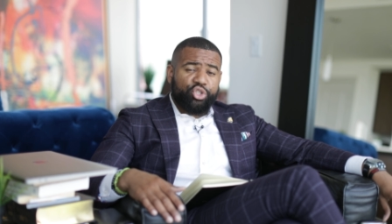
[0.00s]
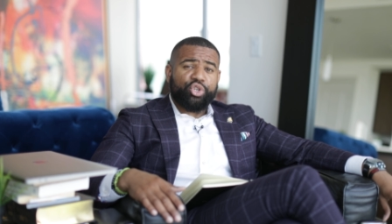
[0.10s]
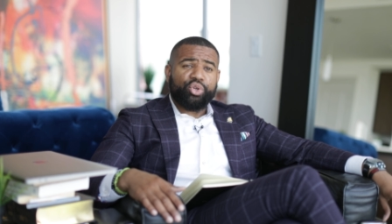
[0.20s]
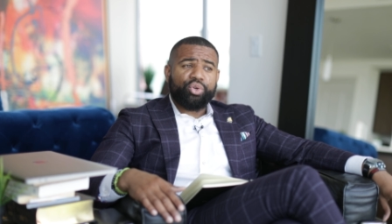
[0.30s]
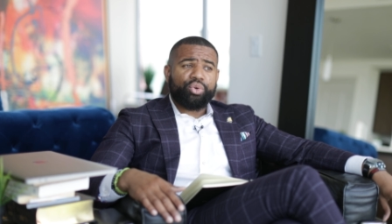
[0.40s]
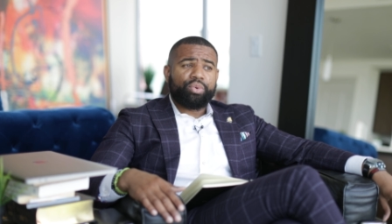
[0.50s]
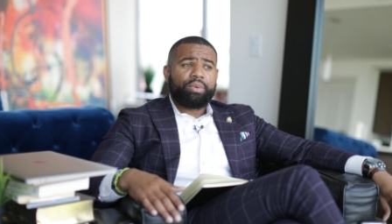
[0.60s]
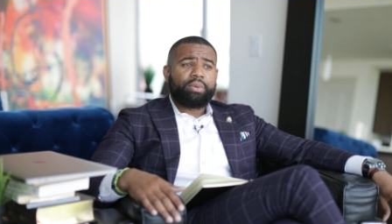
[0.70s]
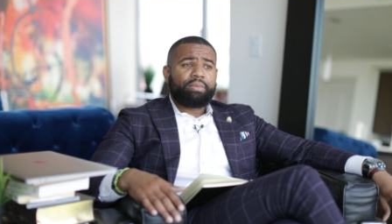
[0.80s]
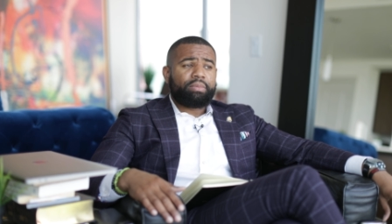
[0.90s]
to,
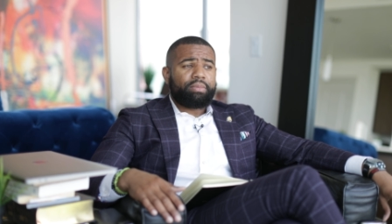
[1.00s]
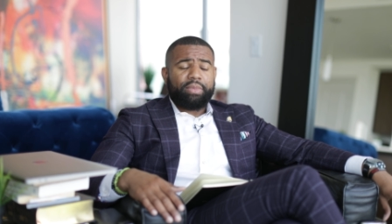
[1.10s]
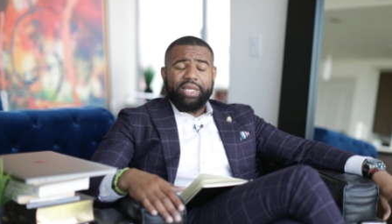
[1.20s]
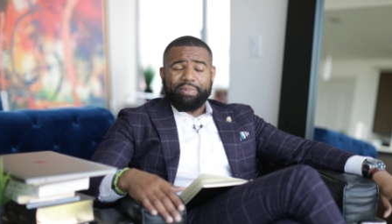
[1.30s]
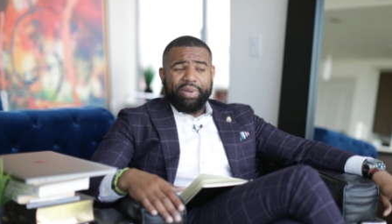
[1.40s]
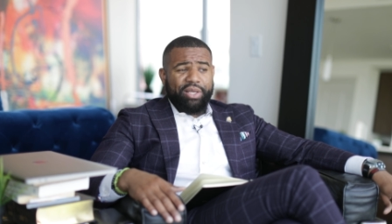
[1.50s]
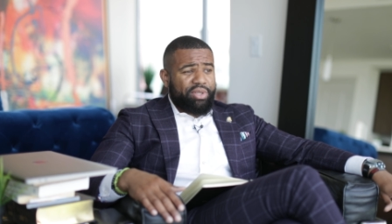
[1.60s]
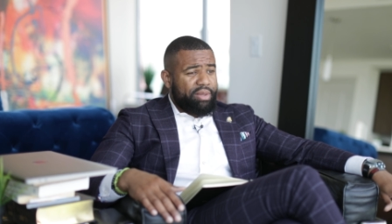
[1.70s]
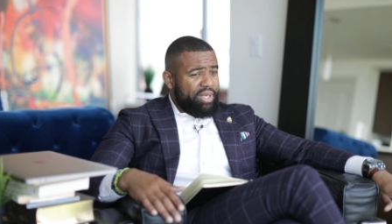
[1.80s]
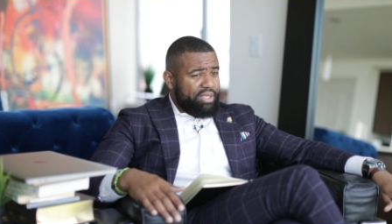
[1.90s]
it depends
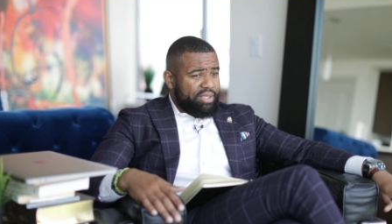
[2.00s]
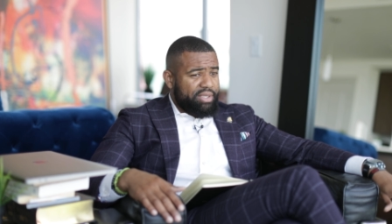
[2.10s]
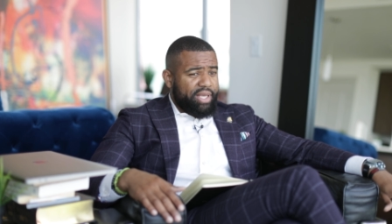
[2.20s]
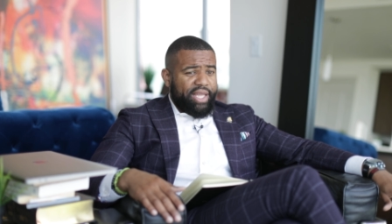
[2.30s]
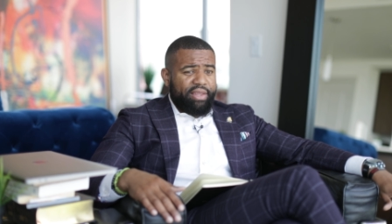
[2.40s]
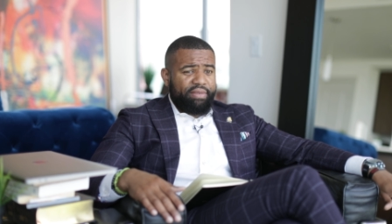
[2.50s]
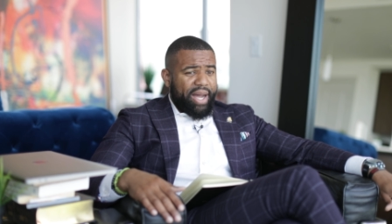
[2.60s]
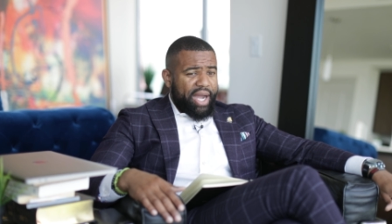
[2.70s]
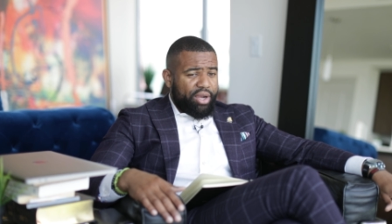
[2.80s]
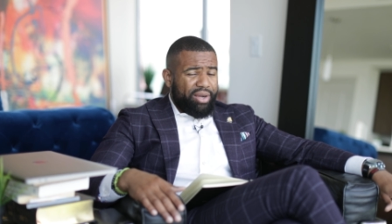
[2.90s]
on the business and the
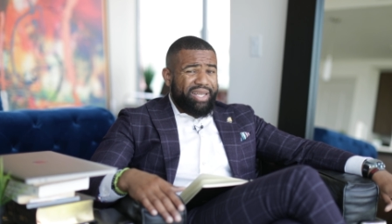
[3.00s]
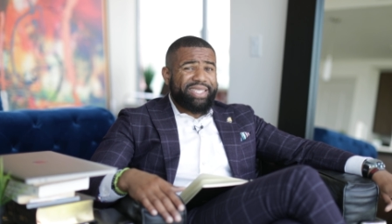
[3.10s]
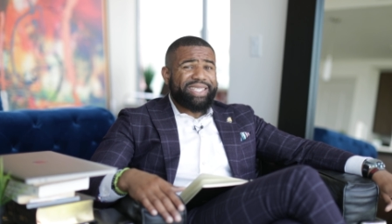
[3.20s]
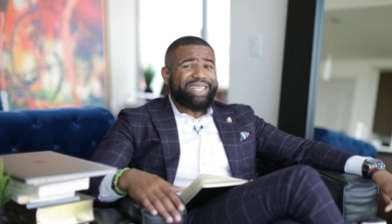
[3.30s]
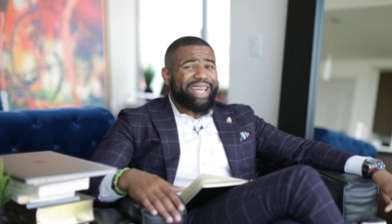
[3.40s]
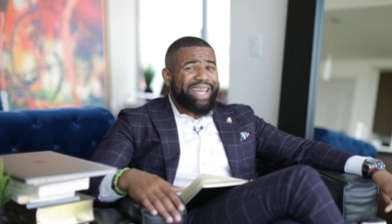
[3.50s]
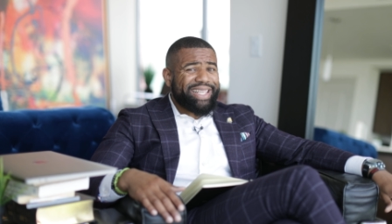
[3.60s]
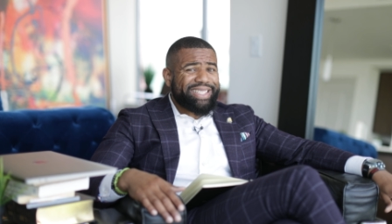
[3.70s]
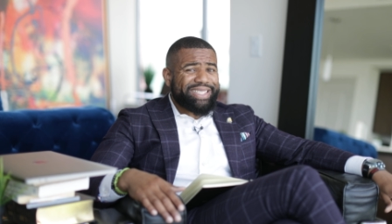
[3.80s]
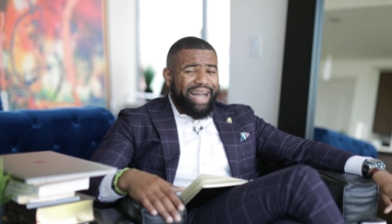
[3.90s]
buyer,
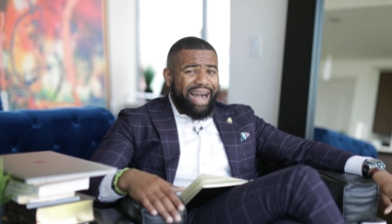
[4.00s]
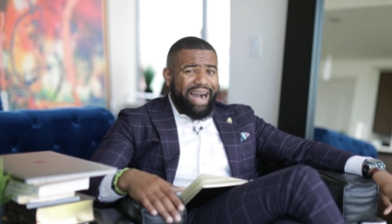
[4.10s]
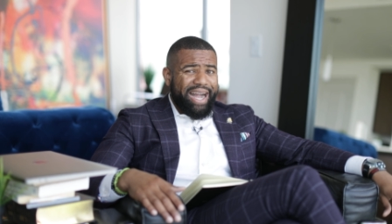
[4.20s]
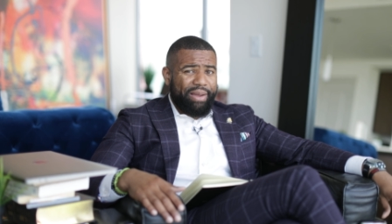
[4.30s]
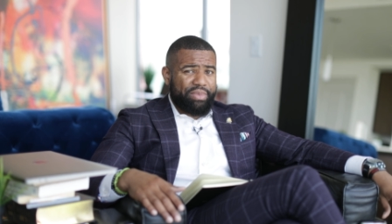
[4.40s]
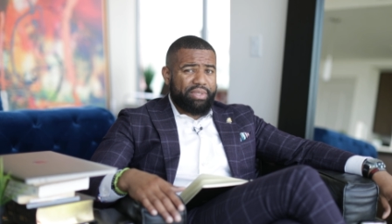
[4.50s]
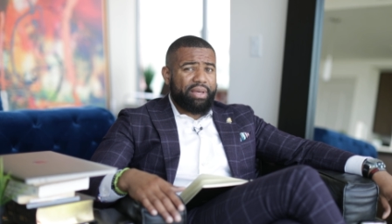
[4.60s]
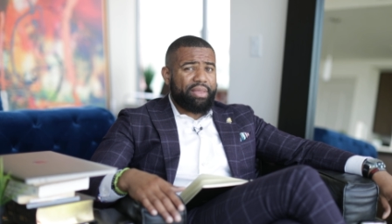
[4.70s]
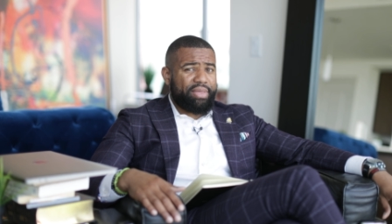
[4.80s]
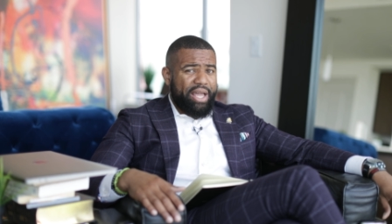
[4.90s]
10 times
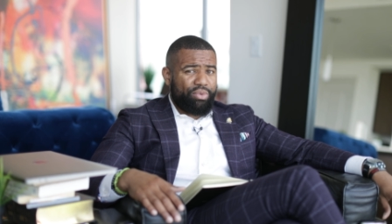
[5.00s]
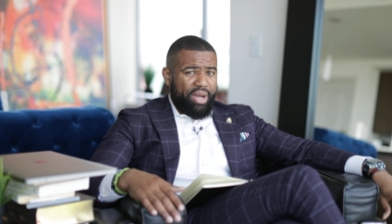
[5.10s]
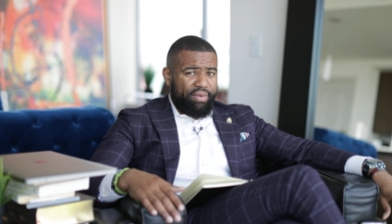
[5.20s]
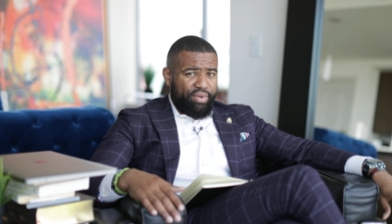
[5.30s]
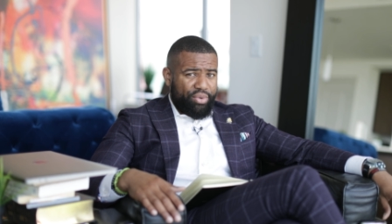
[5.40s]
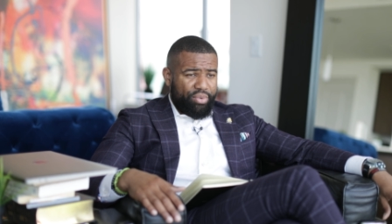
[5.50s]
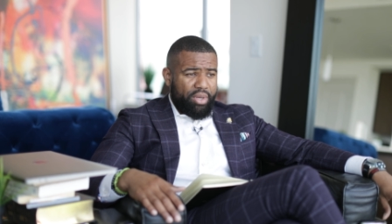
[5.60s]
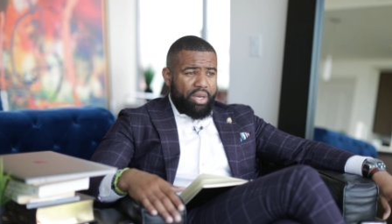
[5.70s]
that revenue.